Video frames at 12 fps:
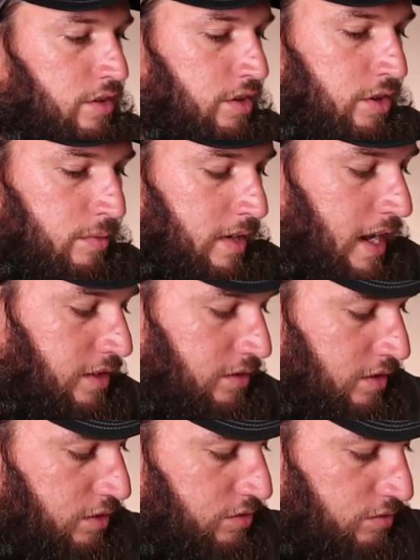3
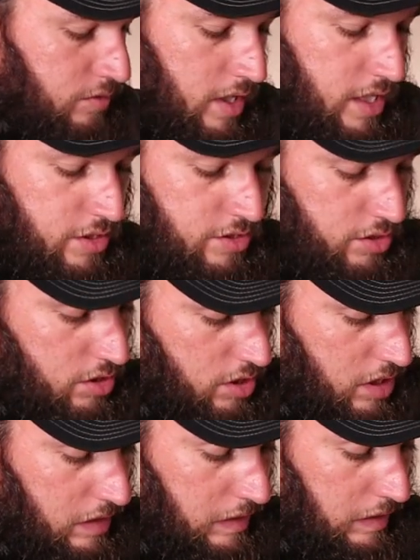8 inch wrench.
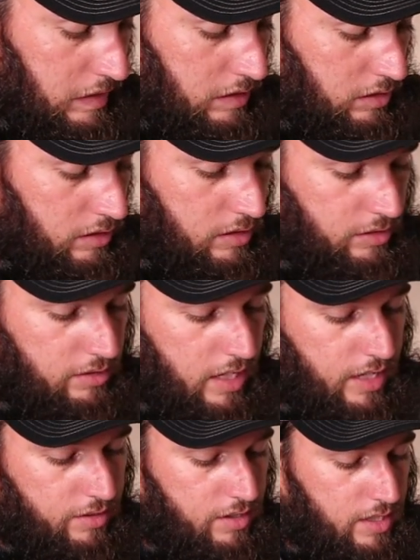That's
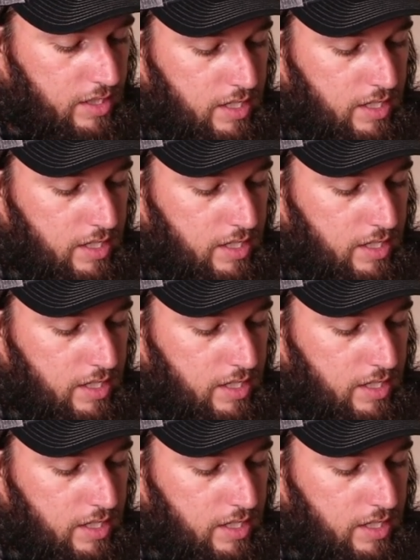loud.